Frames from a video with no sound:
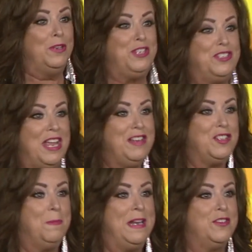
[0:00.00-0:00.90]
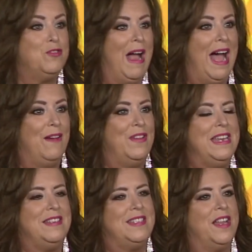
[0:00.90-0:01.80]
Would you teach me to drive?
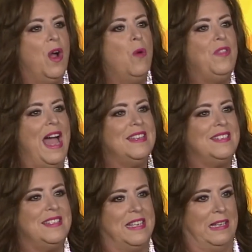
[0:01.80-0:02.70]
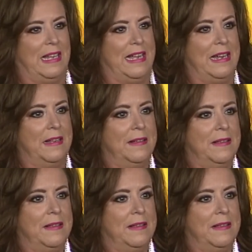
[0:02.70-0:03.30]
And he said, Oh, that's silly.